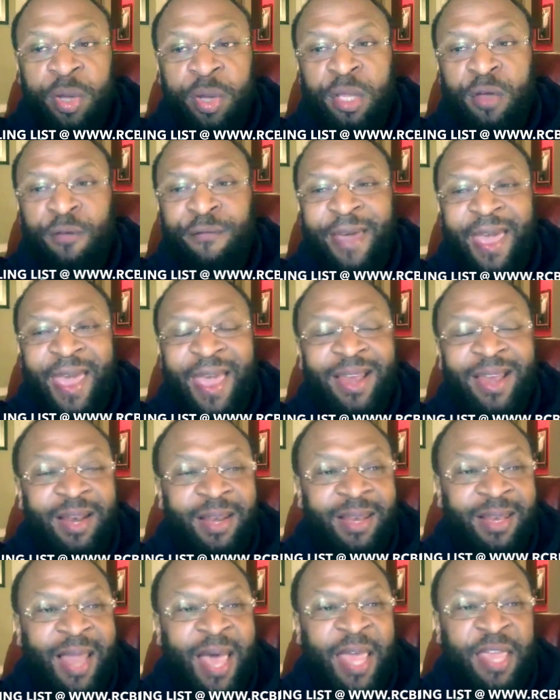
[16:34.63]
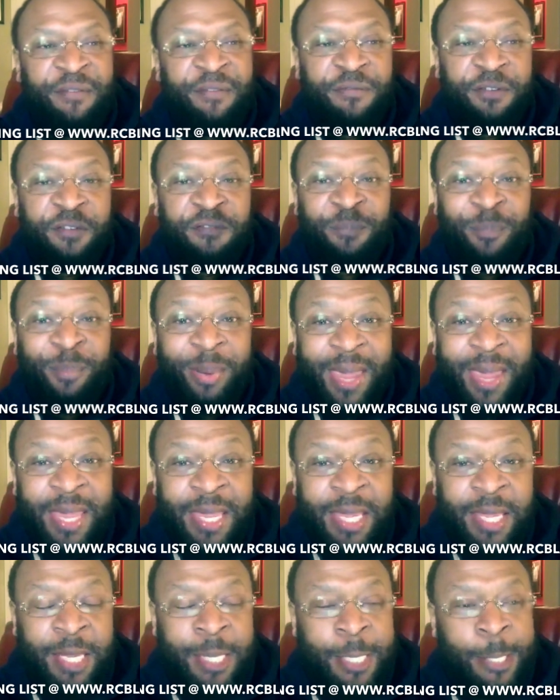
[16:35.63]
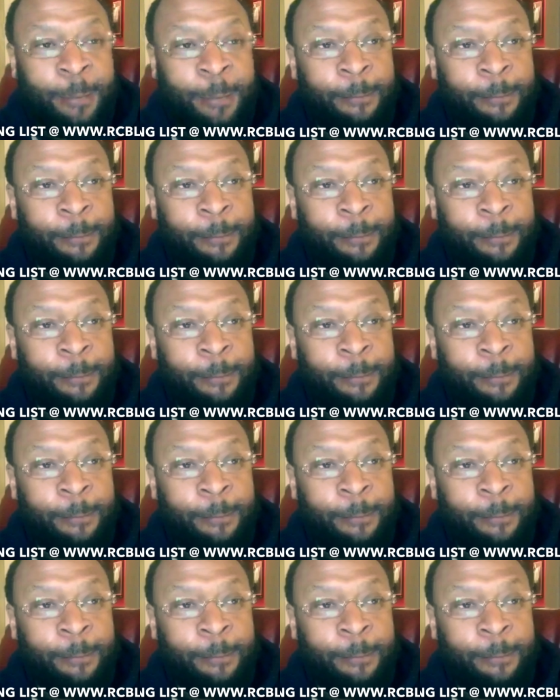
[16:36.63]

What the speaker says: had a life of pain